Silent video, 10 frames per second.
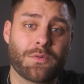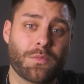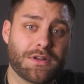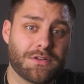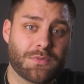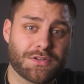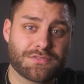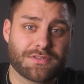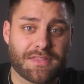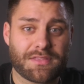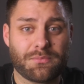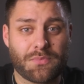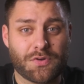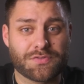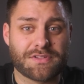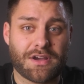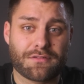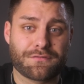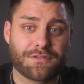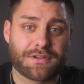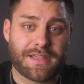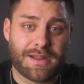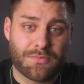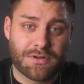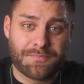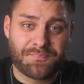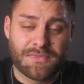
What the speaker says: when you want to get the most out of your camera.